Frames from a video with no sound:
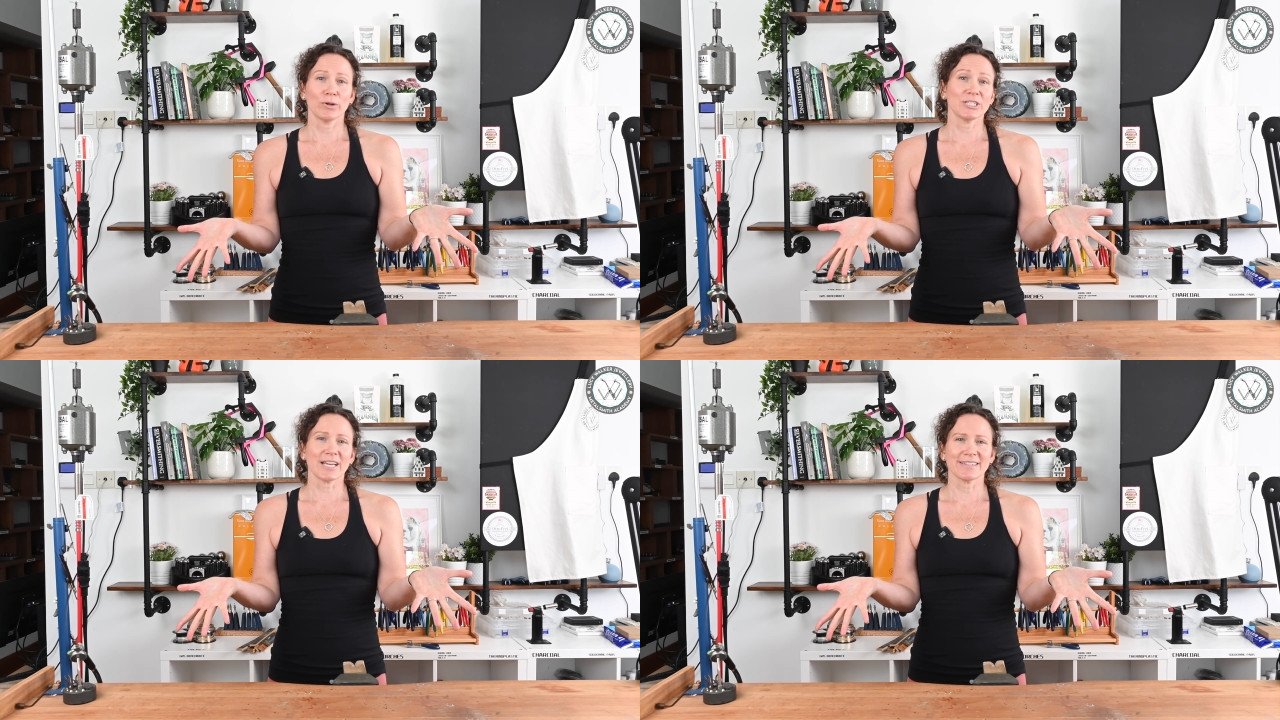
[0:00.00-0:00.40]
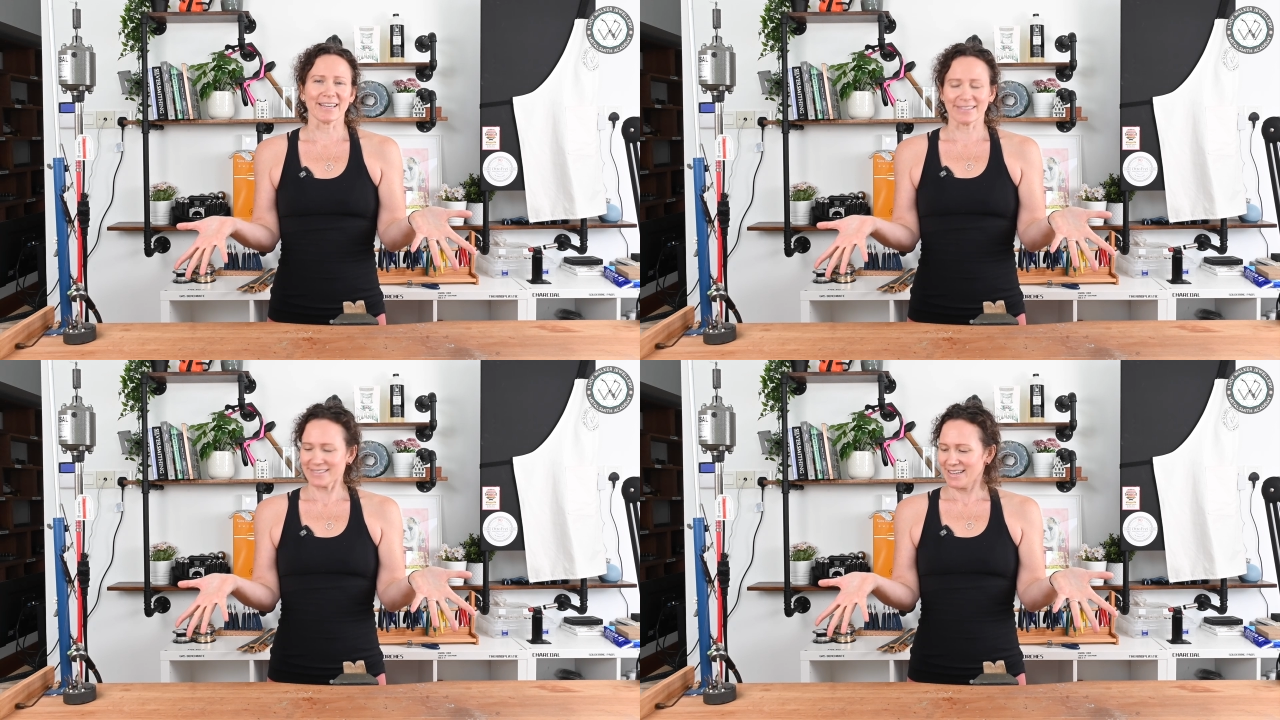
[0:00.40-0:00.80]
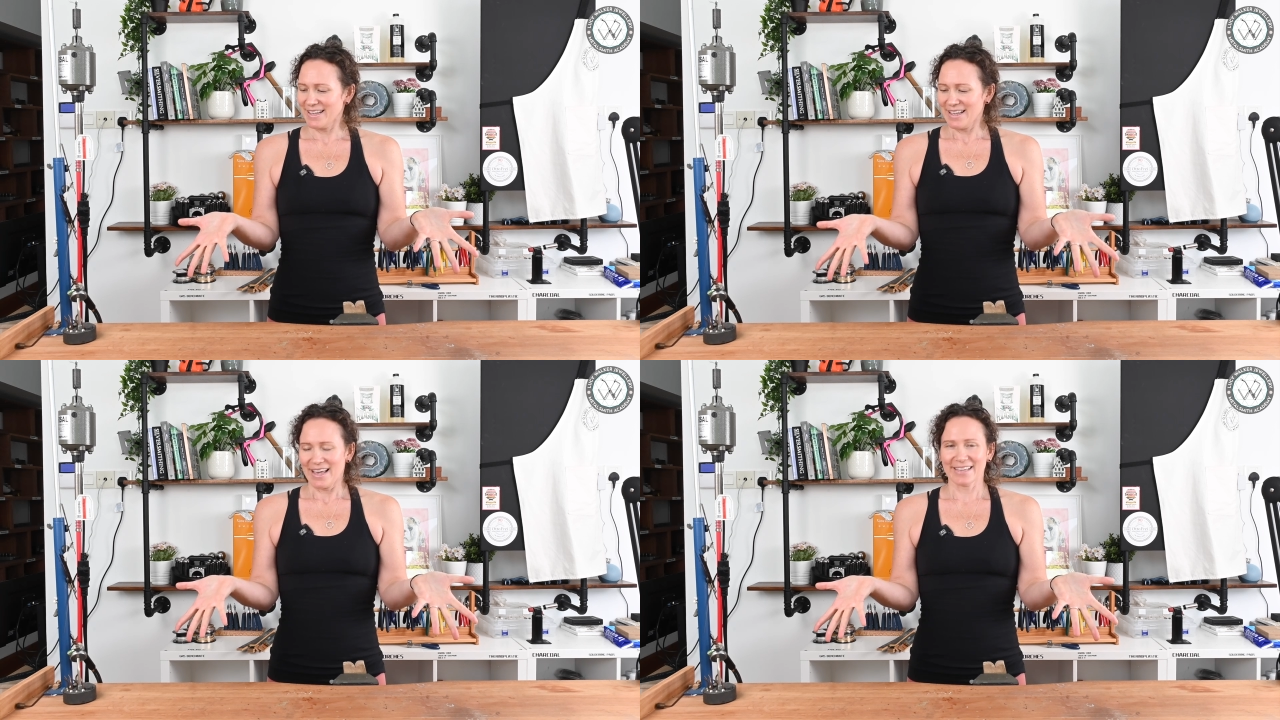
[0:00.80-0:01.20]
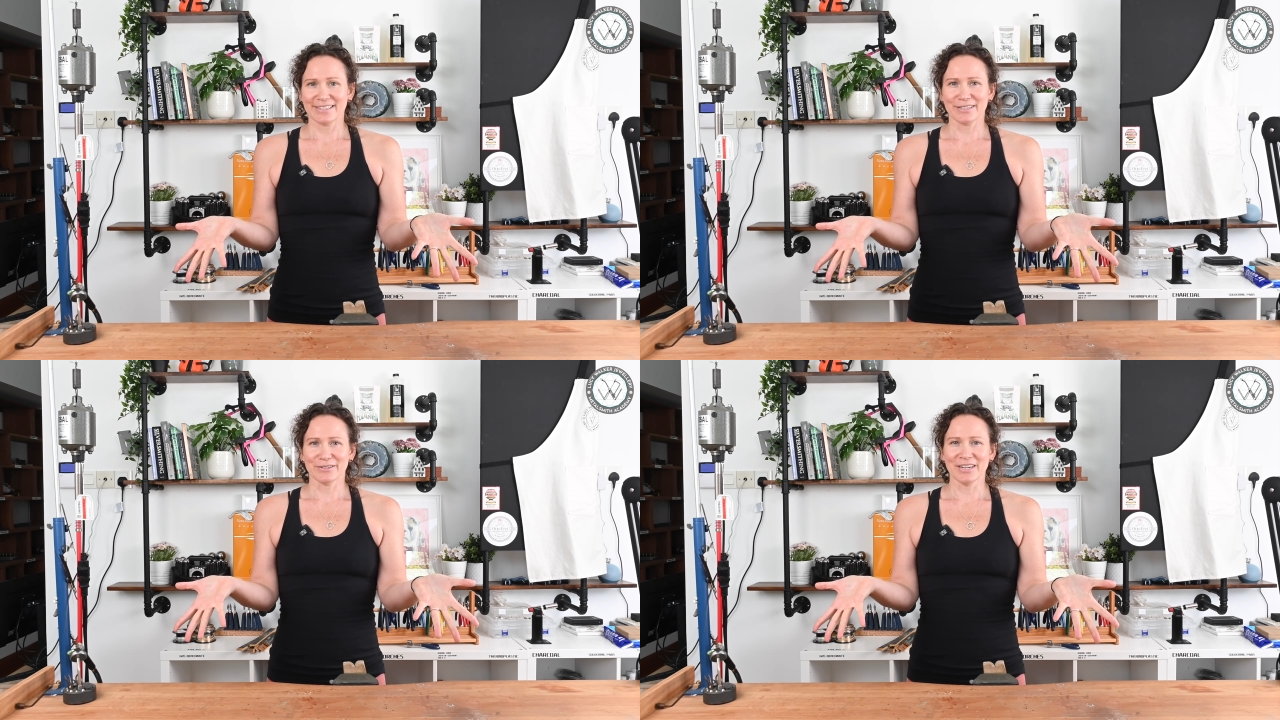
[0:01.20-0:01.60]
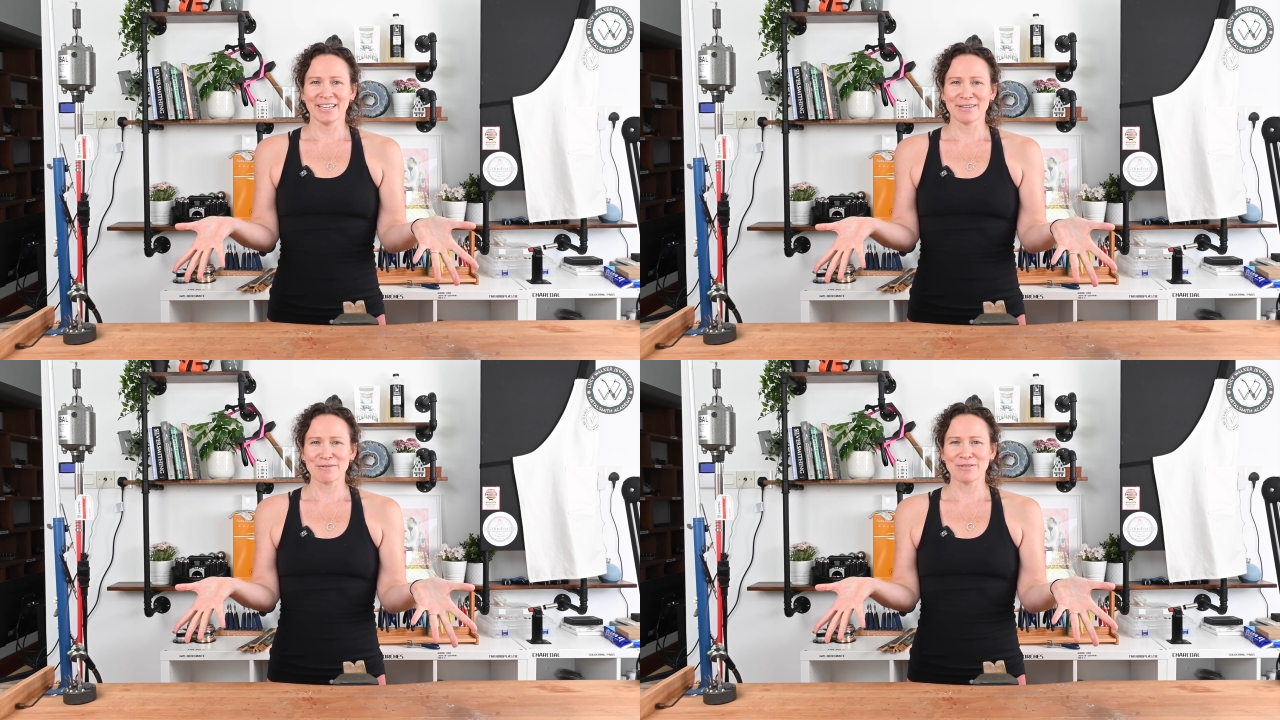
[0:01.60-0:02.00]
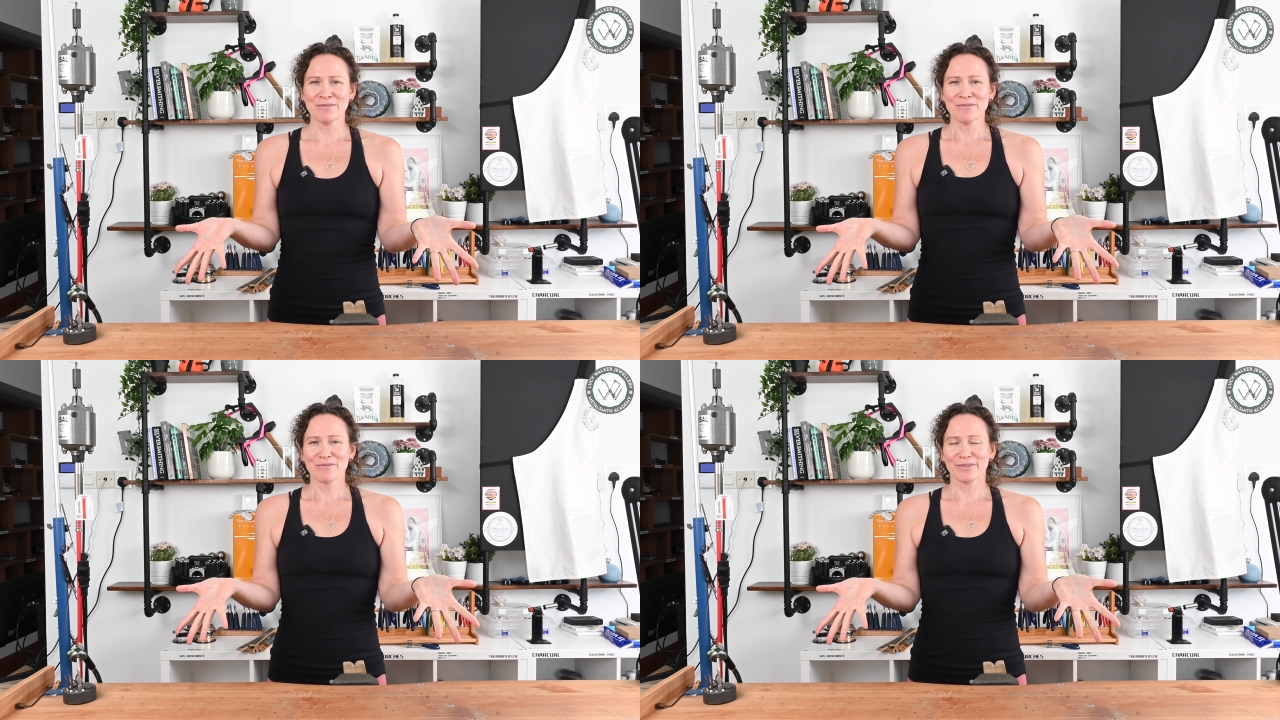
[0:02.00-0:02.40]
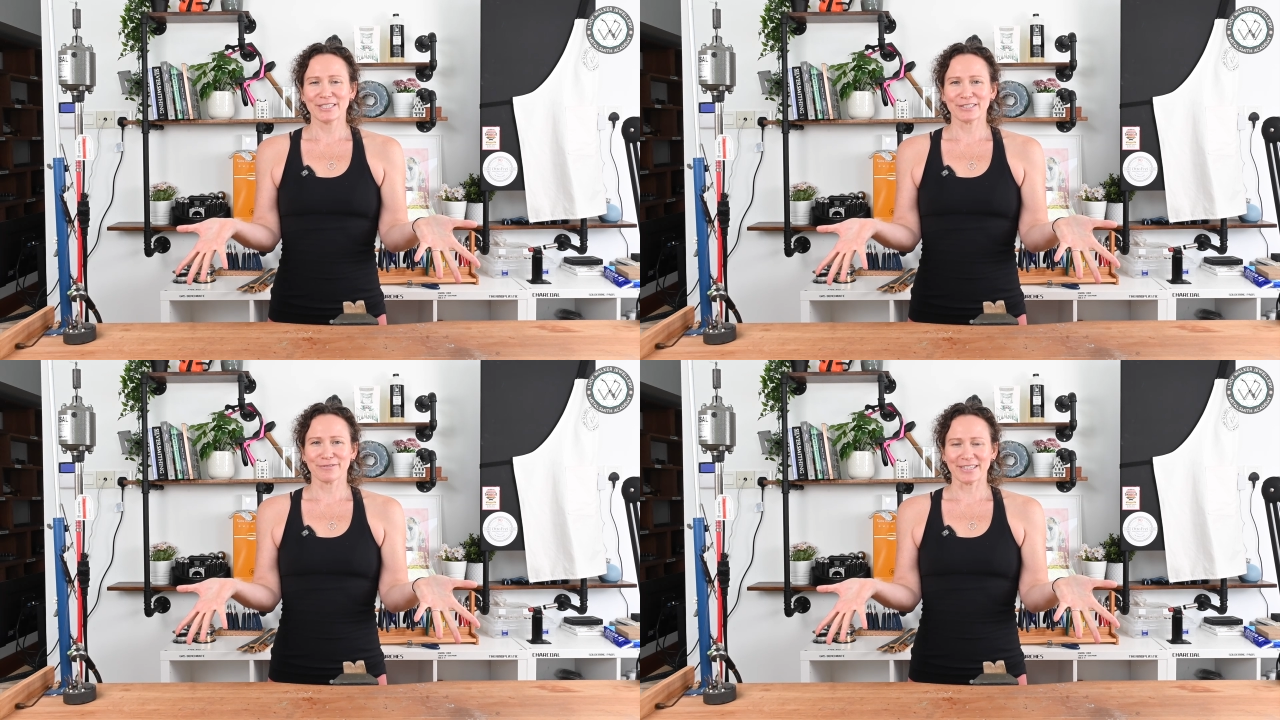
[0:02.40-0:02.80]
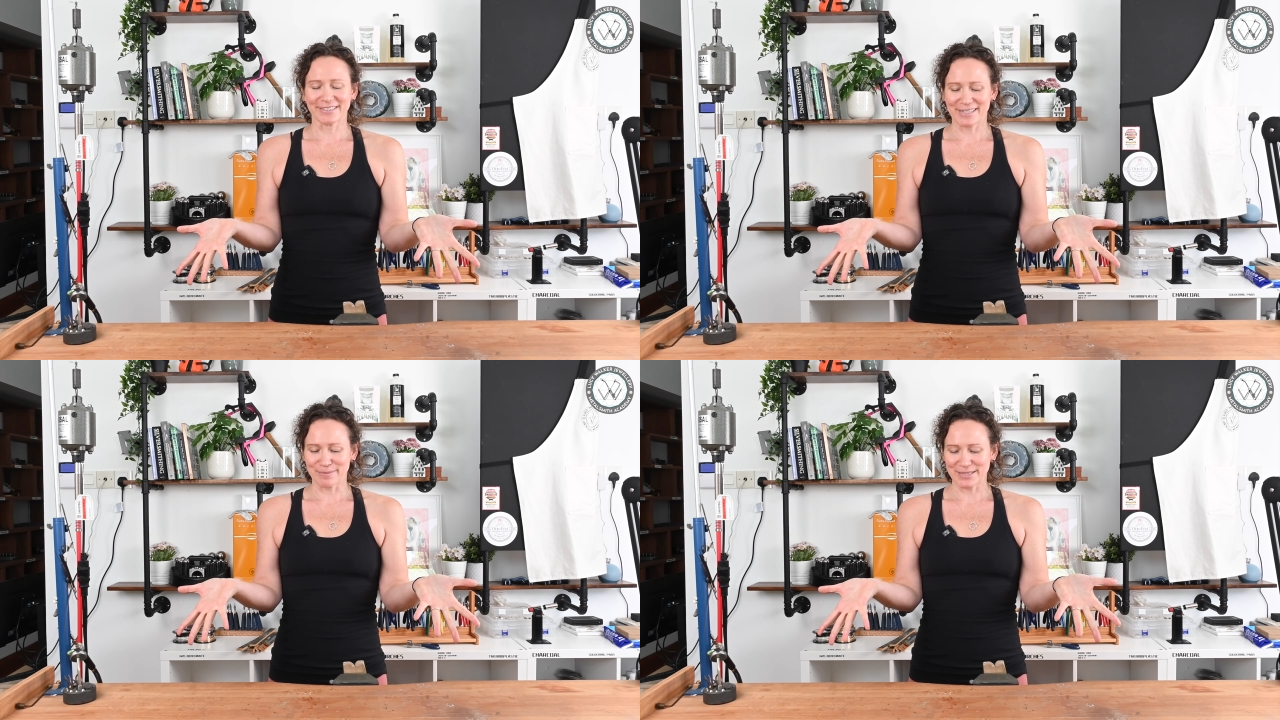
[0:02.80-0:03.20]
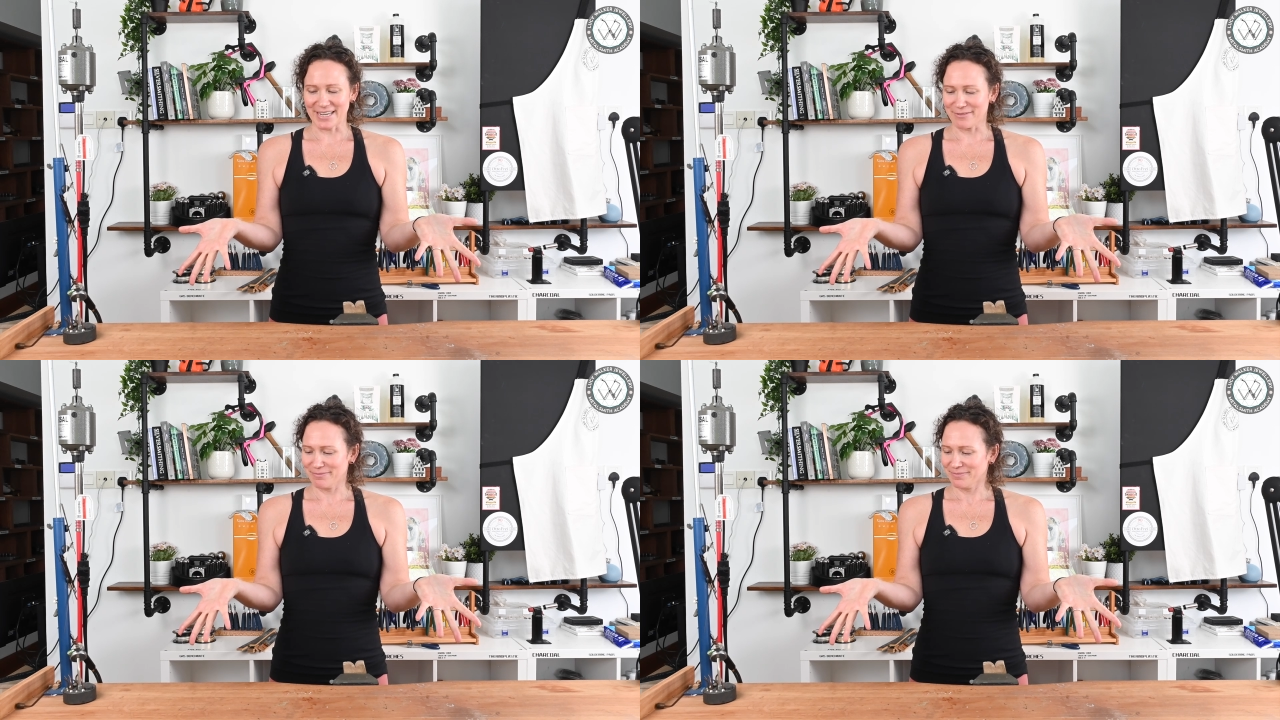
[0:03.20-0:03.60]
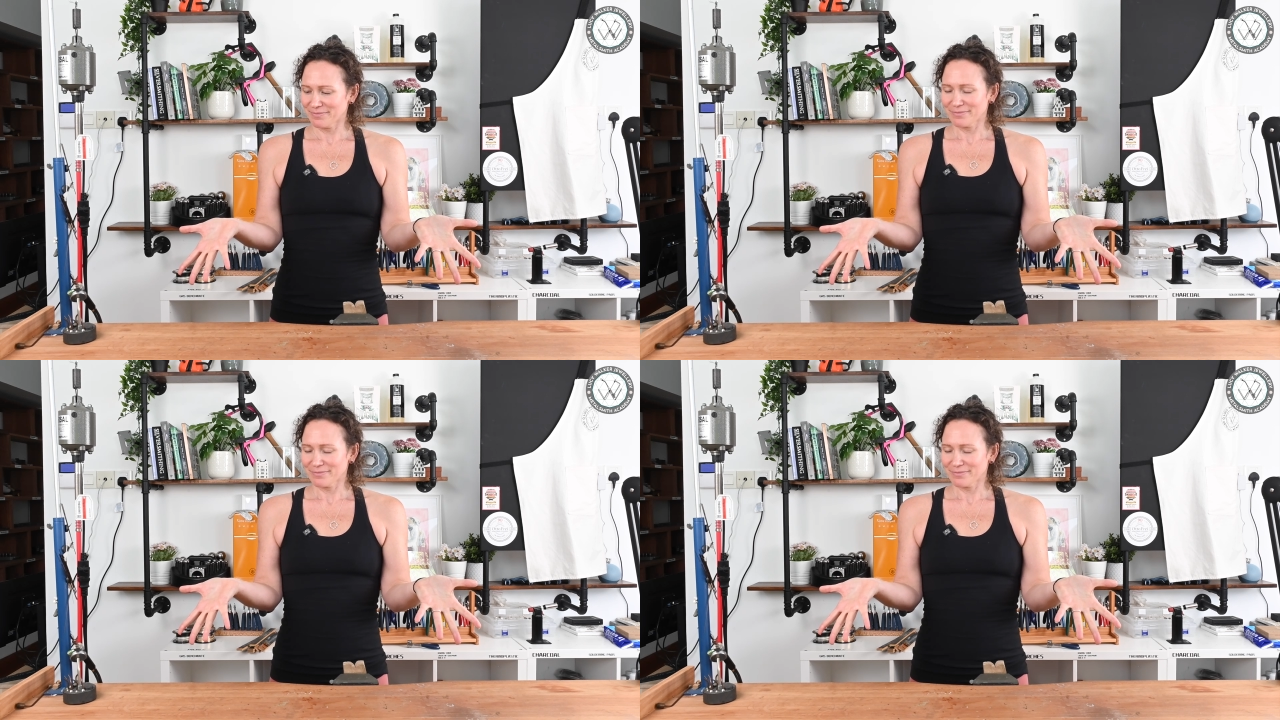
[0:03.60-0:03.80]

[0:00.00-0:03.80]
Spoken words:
we're jazz hands as you reach your fingertips down.